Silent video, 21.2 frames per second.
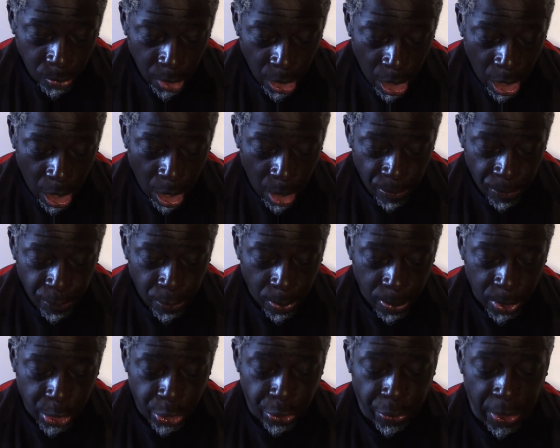
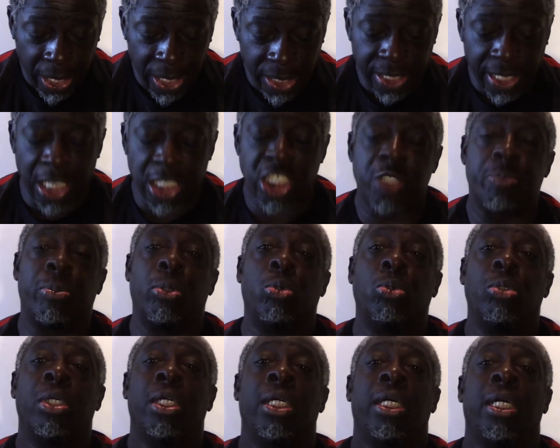from Corriere dello
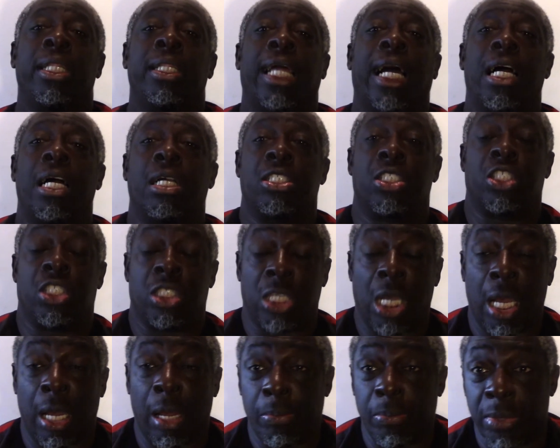Sport, that
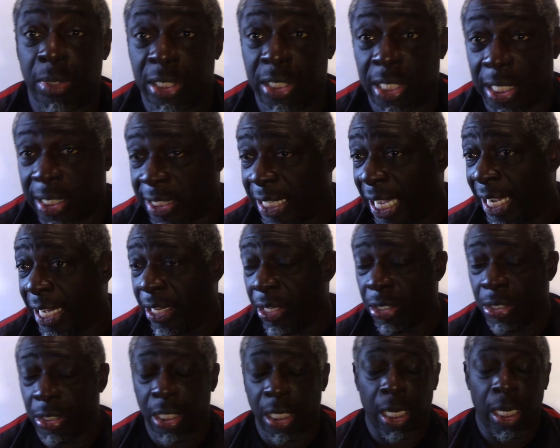it's an
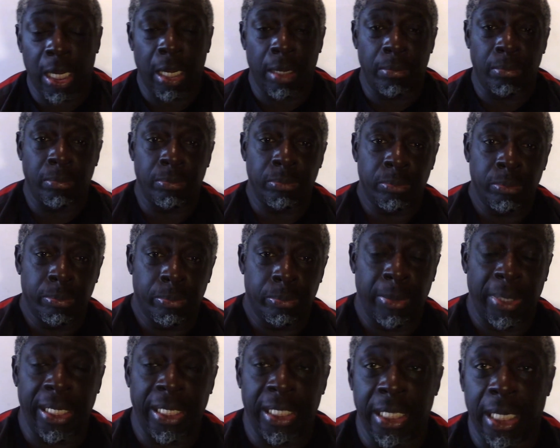Italian
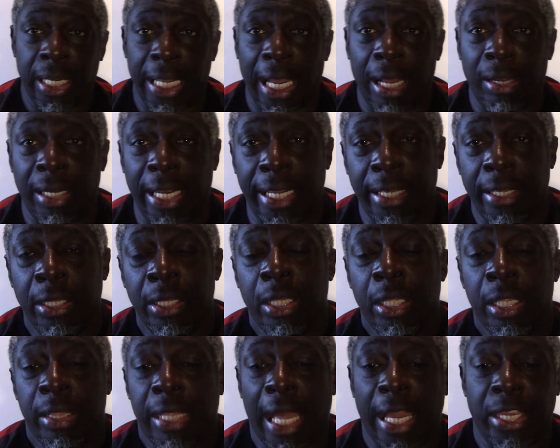media outlet,
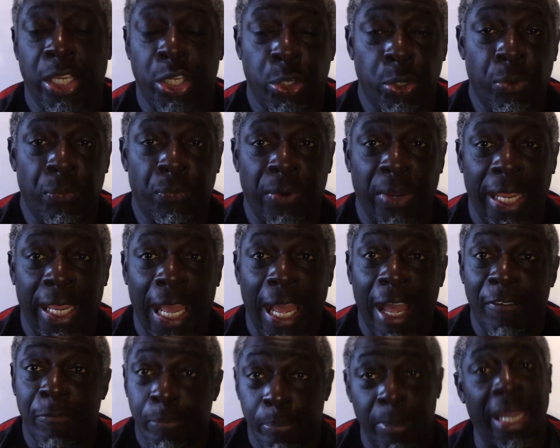that Juve
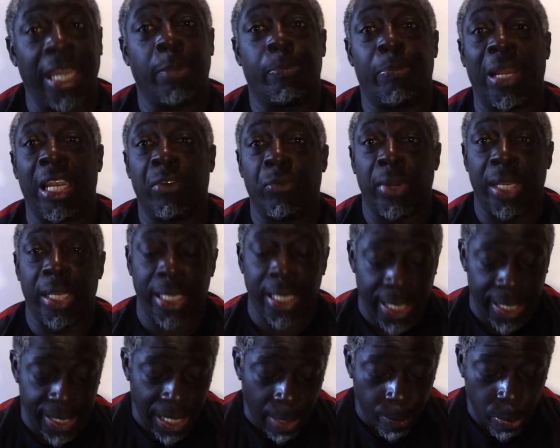have made Bellerin
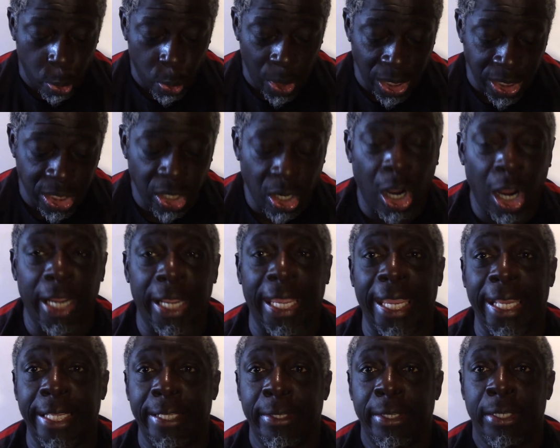their number one
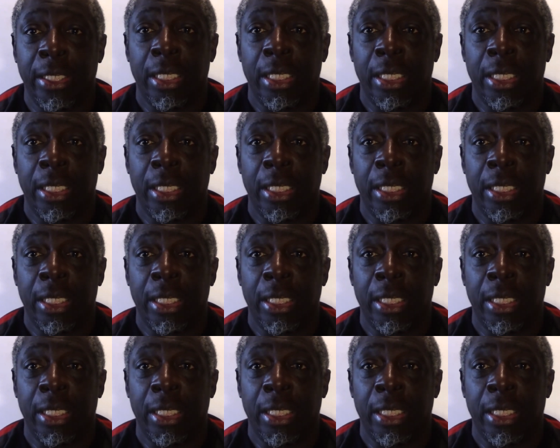target,